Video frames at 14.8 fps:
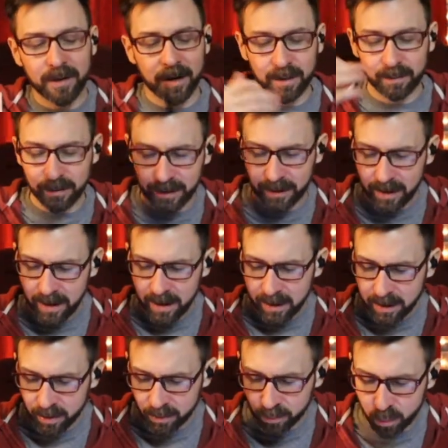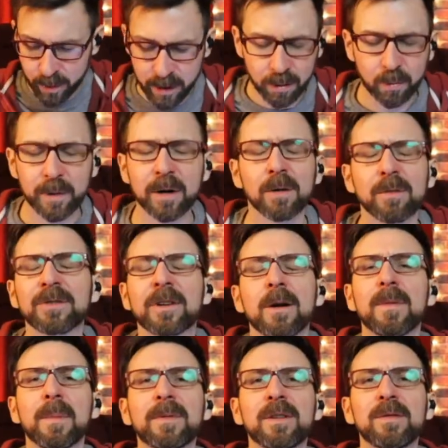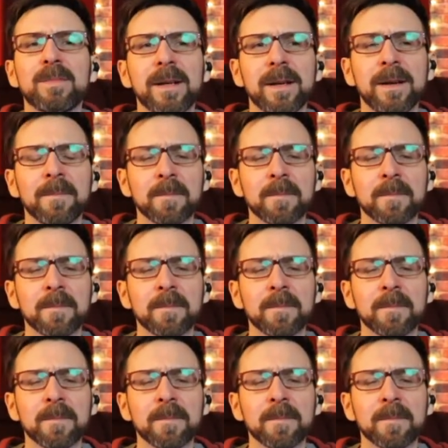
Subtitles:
I'm like, weirdos come up to me